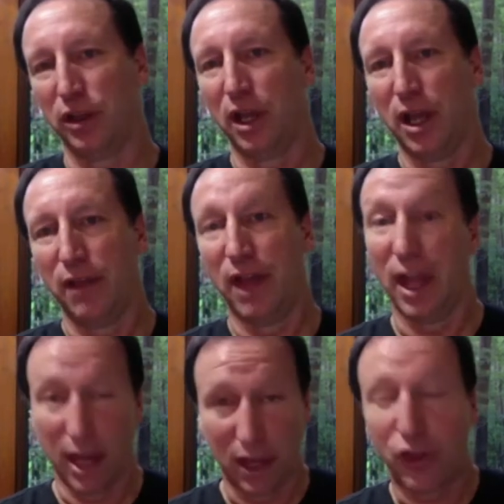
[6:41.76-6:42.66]
that
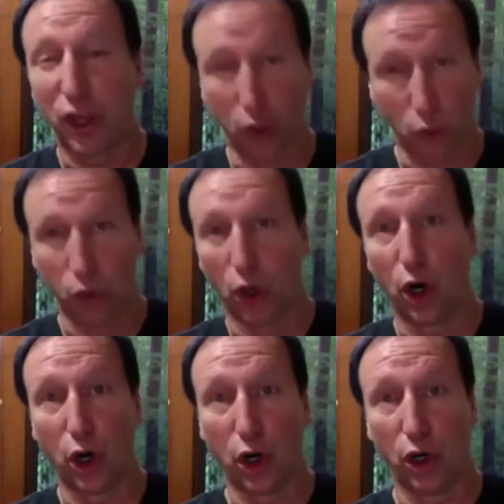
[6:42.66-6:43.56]
anything you
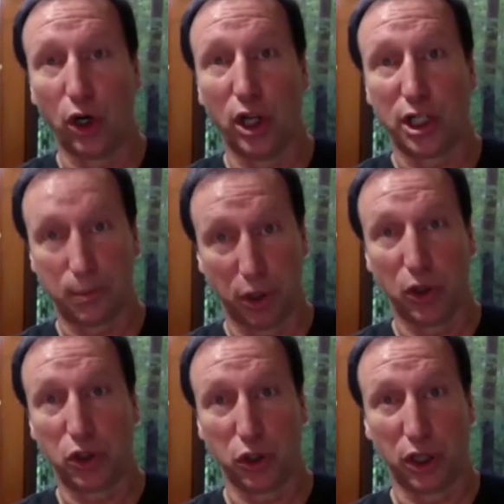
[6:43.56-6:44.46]
learn
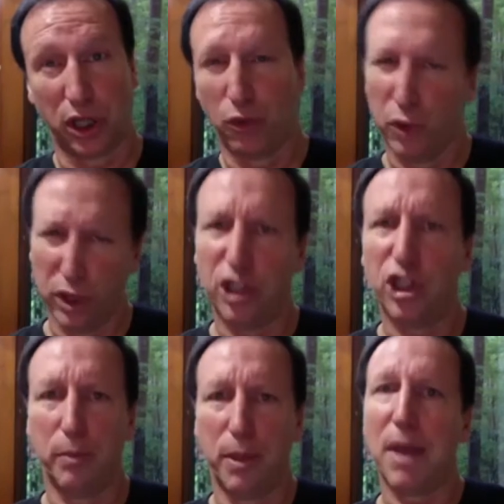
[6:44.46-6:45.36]
spiritually, you really should
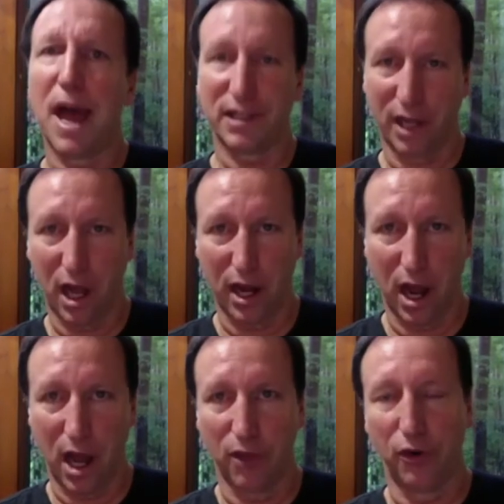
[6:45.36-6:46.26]
be passing on to
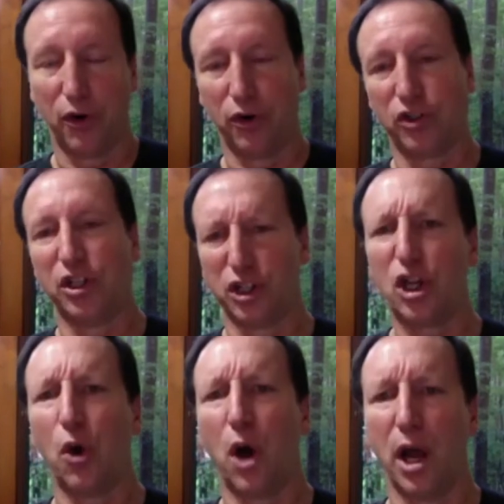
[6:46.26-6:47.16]
others and
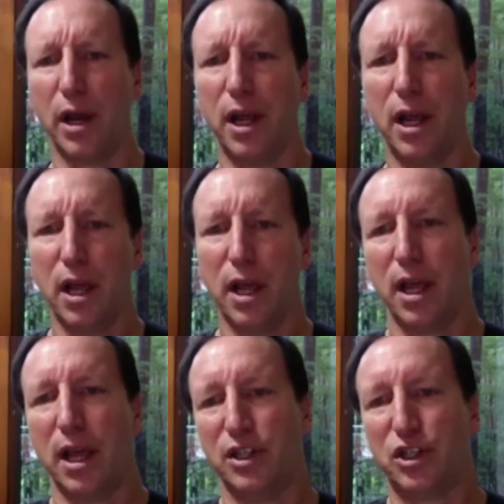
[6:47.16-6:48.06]
so on.
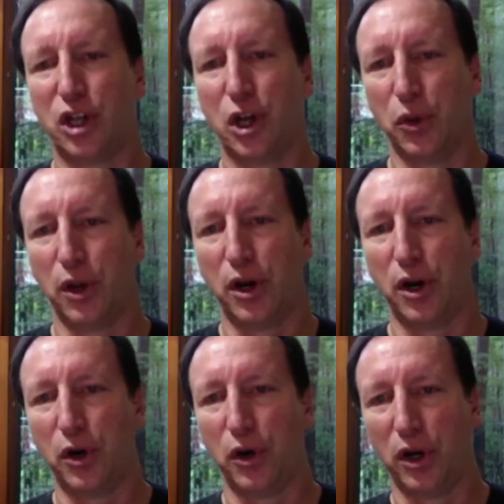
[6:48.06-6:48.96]
And so
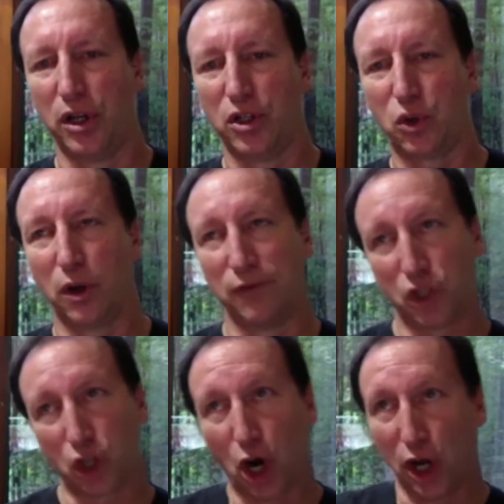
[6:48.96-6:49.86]
they're sort of
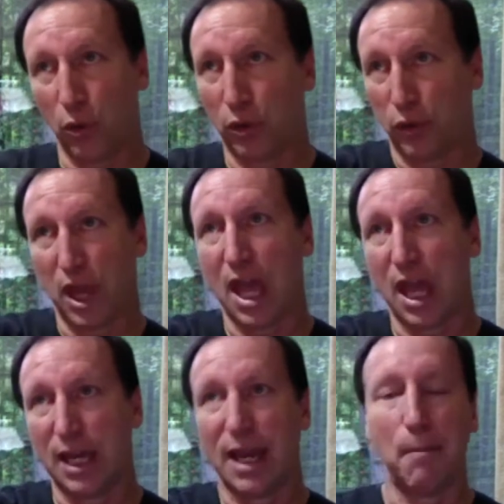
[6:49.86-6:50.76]
starting with the end
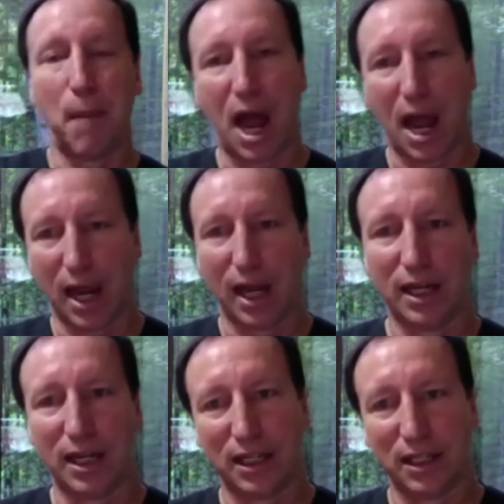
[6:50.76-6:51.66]
in mind,
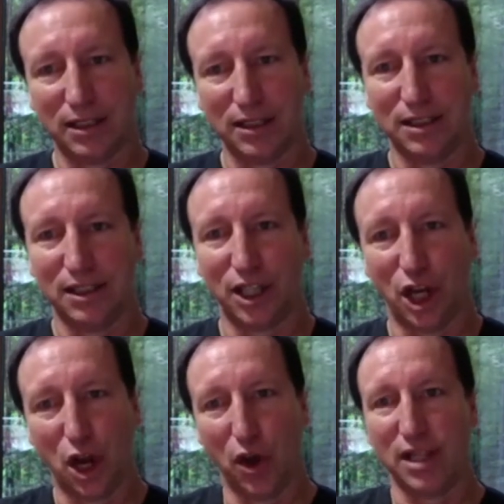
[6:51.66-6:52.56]
you
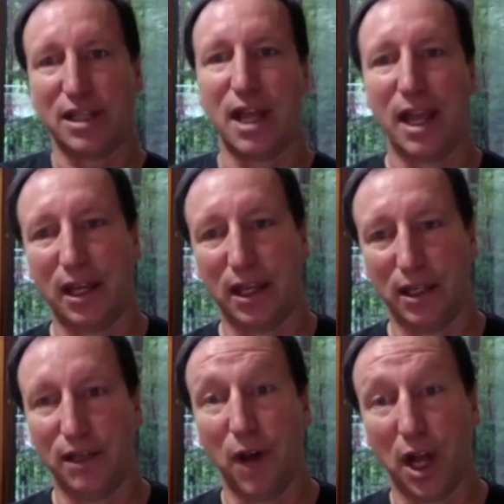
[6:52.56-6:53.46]
know, as they
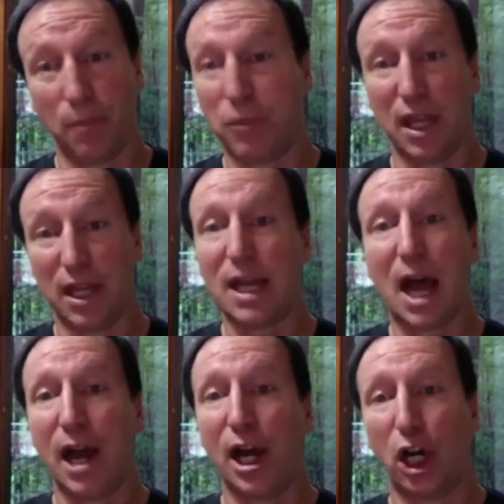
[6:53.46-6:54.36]
develop the
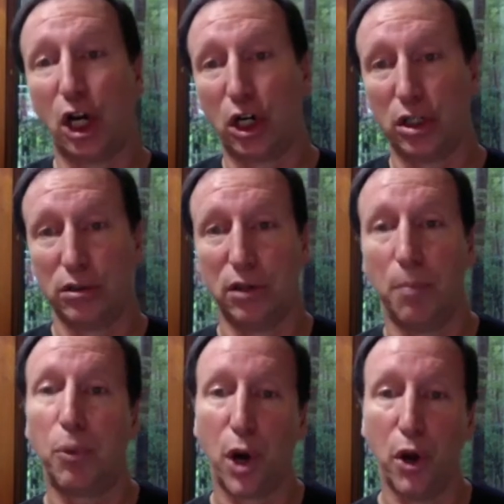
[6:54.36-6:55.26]
entire
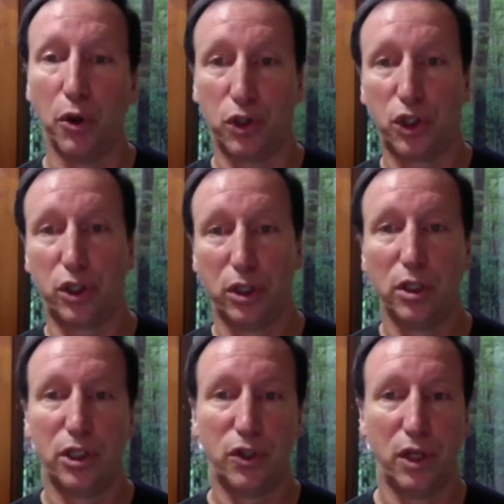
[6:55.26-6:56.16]
approach
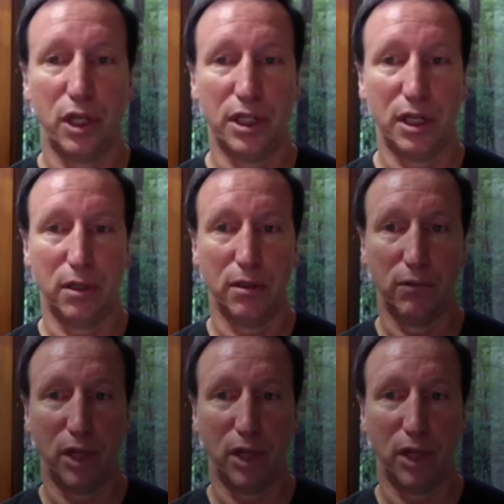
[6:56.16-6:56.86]
to these, you know,